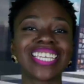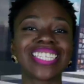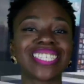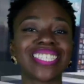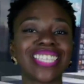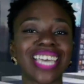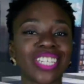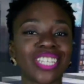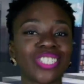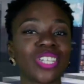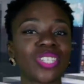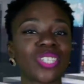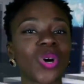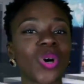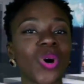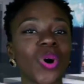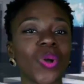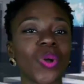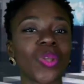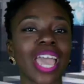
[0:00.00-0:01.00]
Sessions
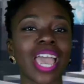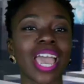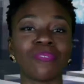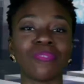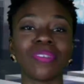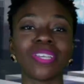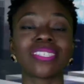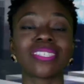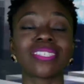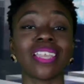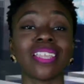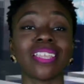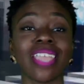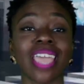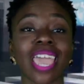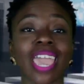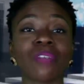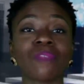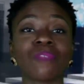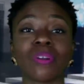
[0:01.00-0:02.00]
hold every
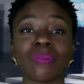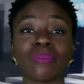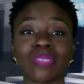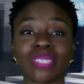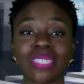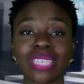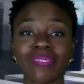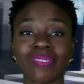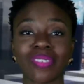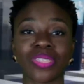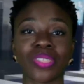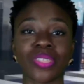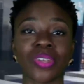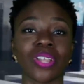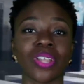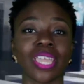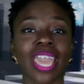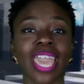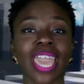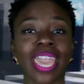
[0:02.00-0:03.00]
Sunday from
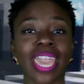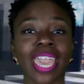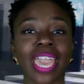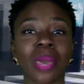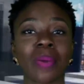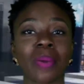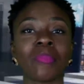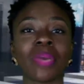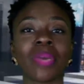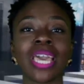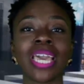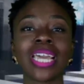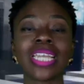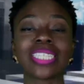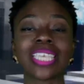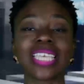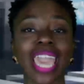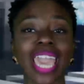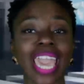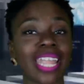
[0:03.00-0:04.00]
7:30 a.m.
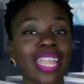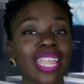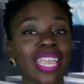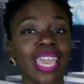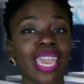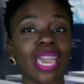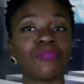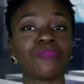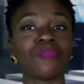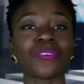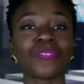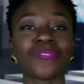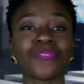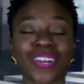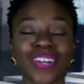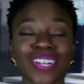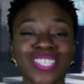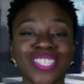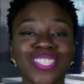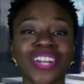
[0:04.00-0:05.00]
to 8 a.m. for
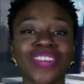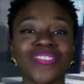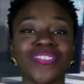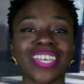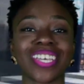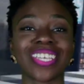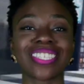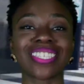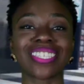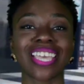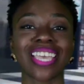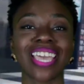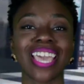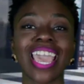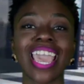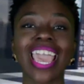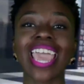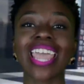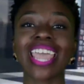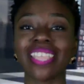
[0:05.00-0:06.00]
first service
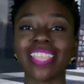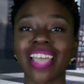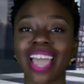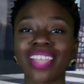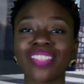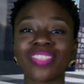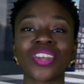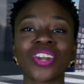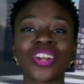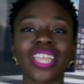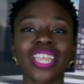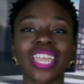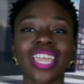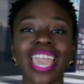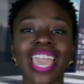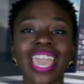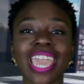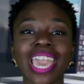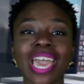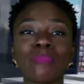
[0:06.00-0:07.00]
and 9:30
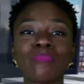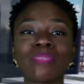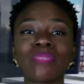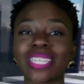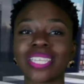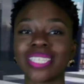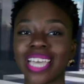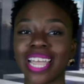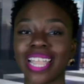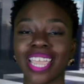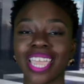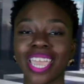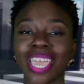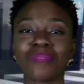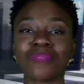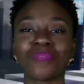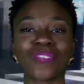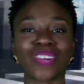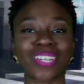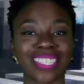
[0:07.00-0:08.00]
a.m. to 10
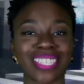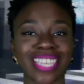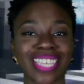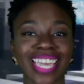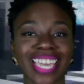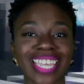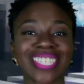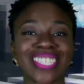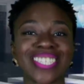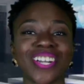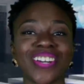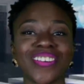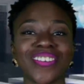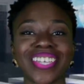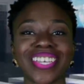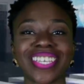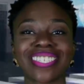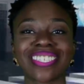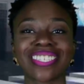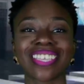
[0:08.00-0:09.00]
a.m. for second
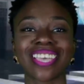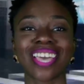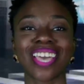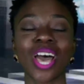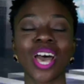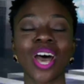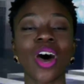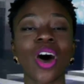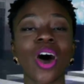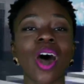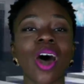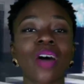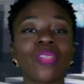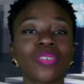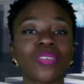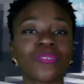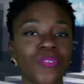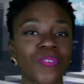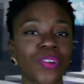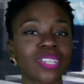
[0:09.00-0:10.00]
service.
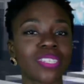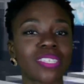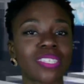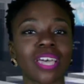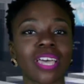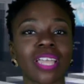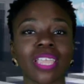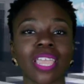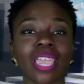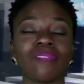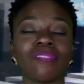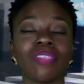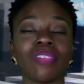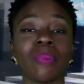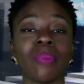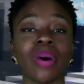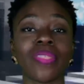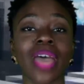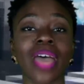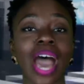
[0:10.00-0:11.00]
On the first Sunday of the
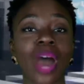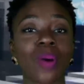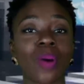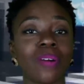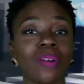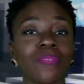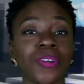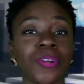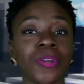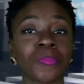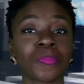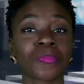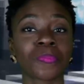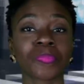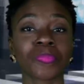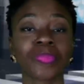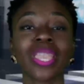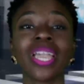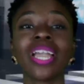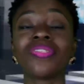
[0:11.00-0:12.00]
month, however,
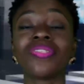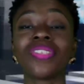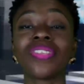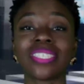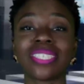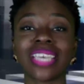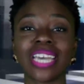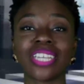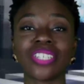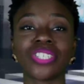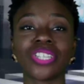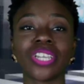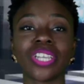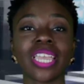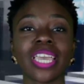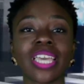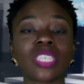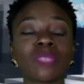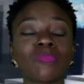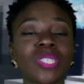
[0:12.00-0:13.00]
the session
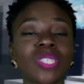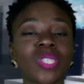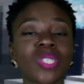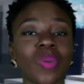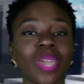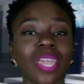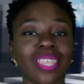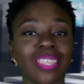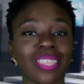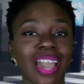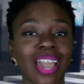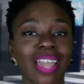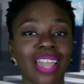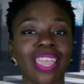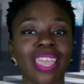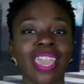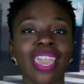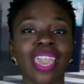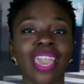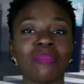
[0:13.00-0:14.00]
is between 9
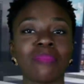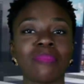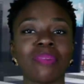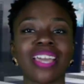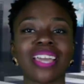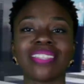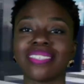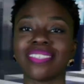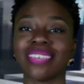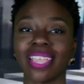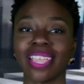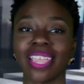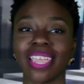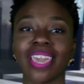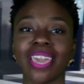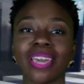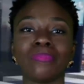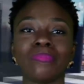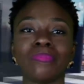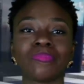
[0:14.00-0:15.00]
a.m. and 10
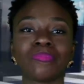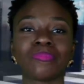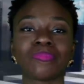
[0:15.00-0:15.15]
a.m.